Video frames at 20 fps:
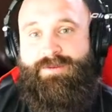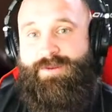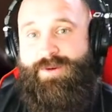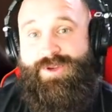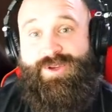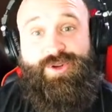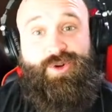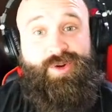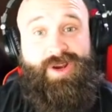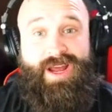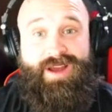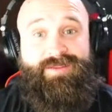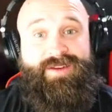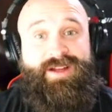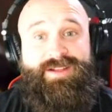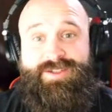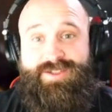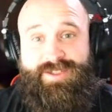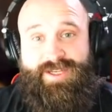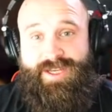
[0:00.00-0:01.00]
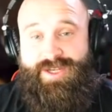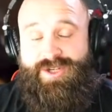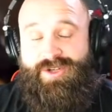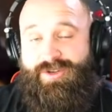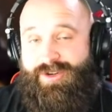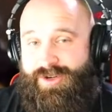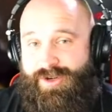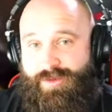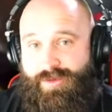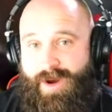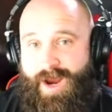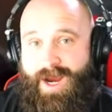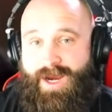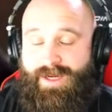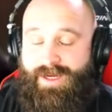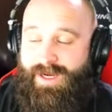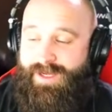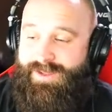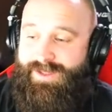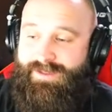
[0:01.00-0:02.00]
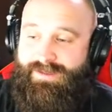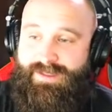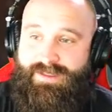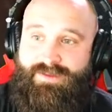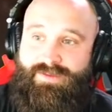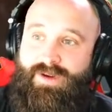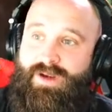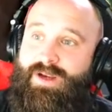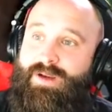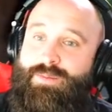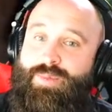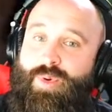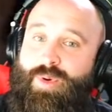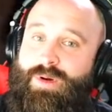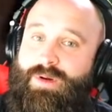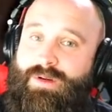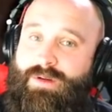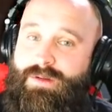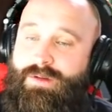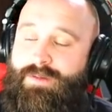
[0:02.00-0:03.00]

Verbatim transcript: you don't have agitation on your ride. I think that's very important.